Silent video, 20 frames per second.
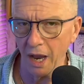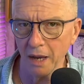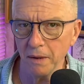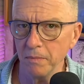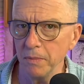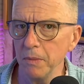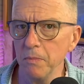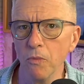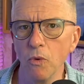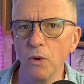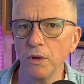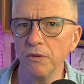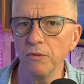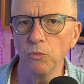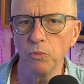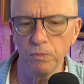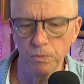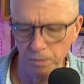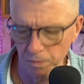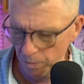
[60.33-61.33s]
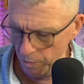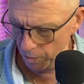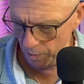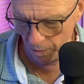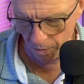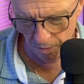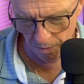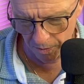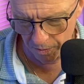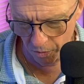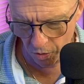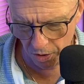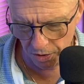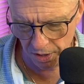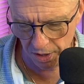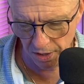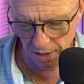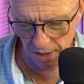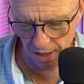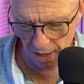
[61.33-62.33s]
I'd be more than more
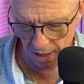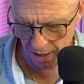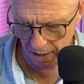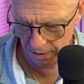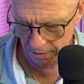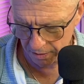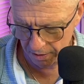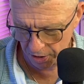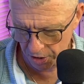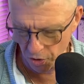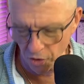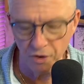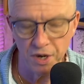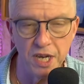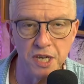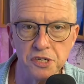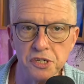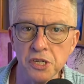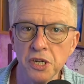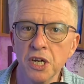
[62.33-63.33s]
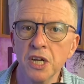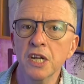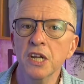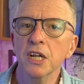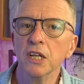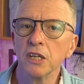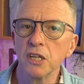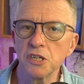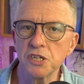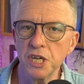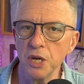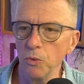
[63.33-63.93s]
than uh, curious to see